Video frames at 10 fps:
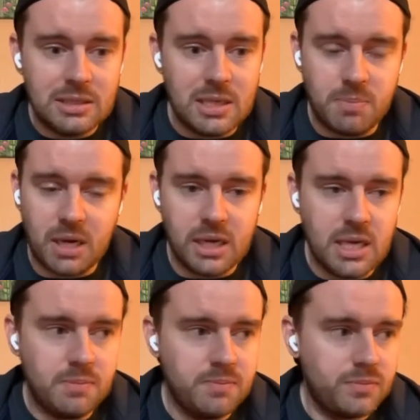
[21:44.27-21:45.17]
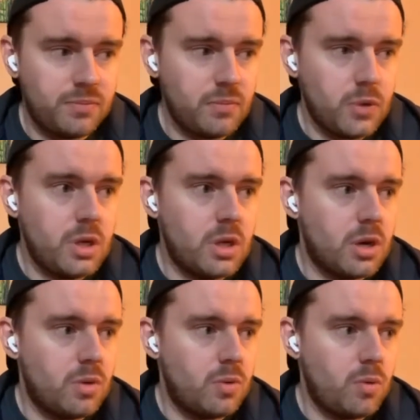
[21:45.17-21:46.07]
typically, you
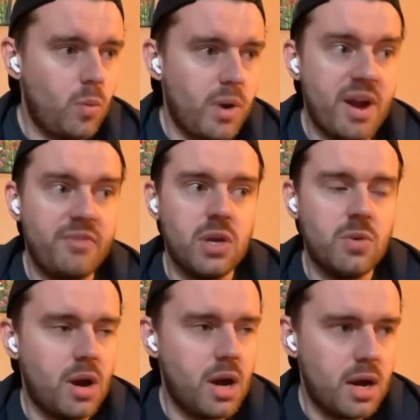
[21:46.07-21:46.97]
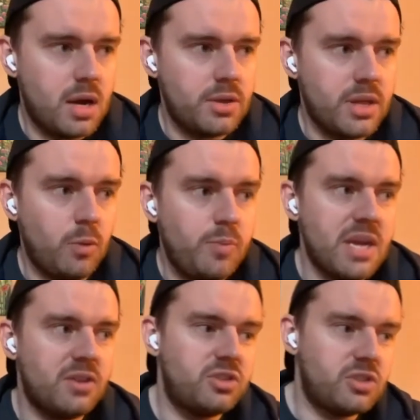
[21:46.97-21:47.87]
know, wherever you are, there'll
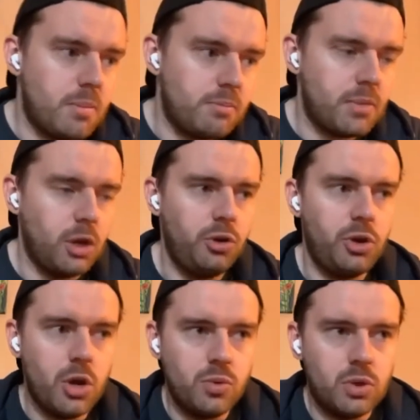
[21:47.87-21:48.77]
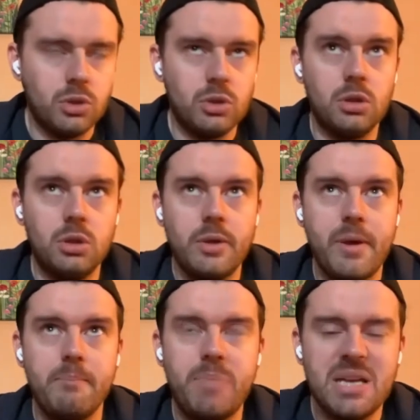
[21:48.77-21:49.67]
be some local
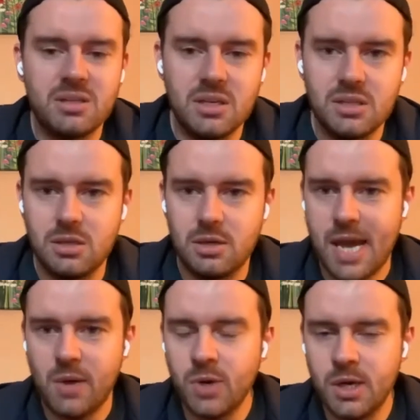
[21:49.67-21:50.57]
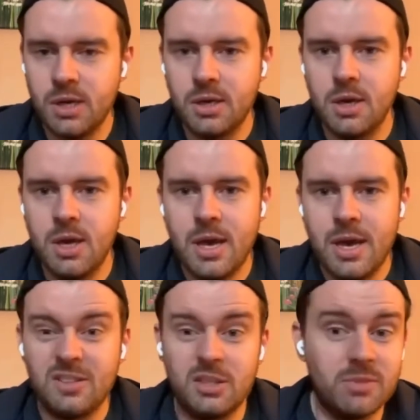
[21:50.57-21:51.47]
business network,
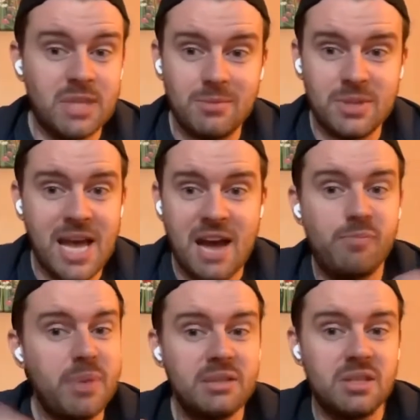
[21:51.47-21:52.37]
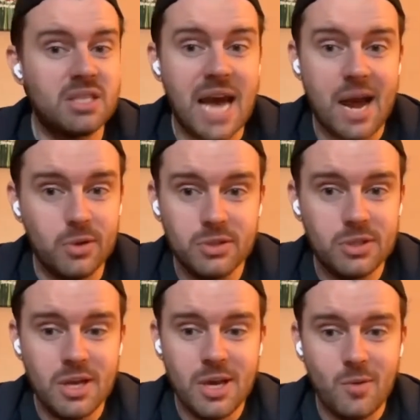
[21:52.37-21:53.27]
and sometimes they have business
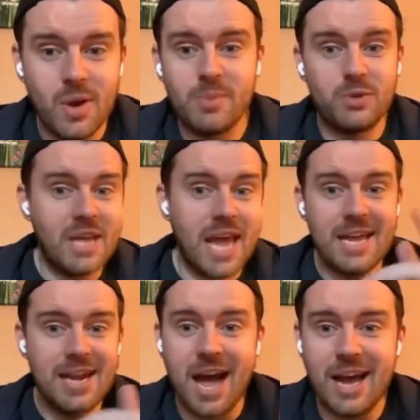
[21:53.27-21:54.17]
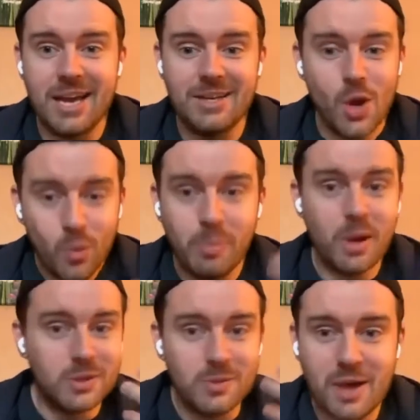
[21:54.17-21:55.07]
hours where between 8 and 9 we'll
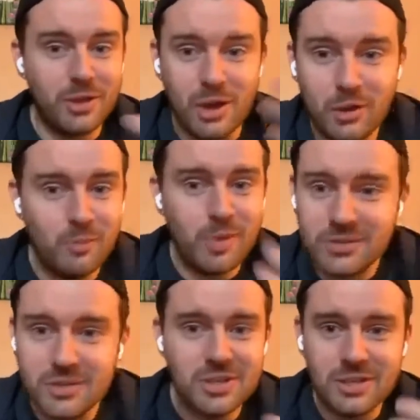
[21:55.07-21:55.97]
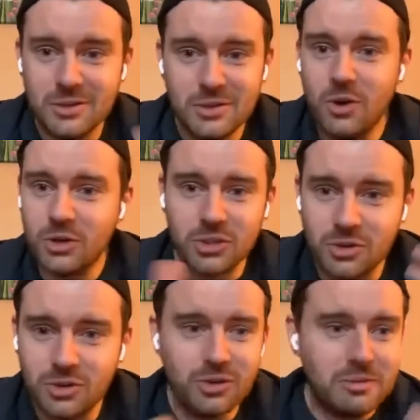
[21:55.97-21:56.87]
post about the local businesses in
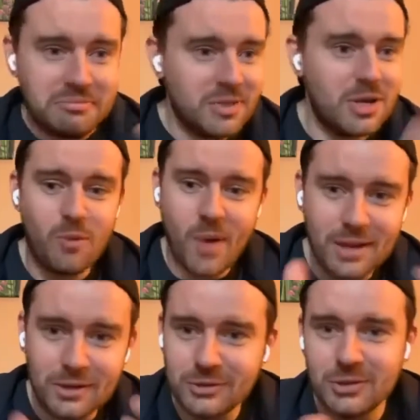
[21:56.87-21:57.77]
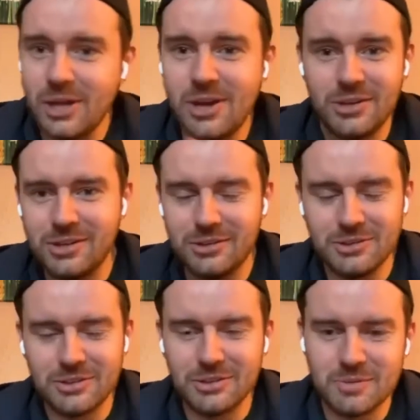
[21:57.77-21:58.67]
Yorkshire or, you know, Wales or London
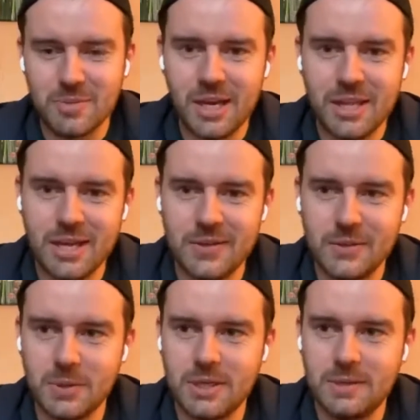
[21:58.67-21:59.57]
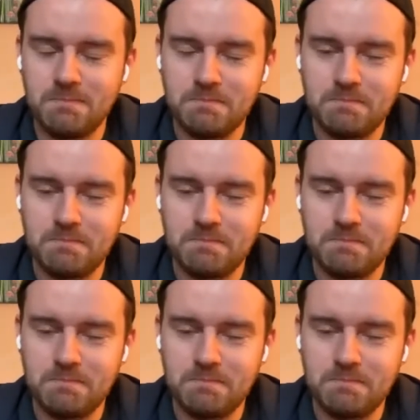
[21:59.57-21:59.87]
or something like that as well.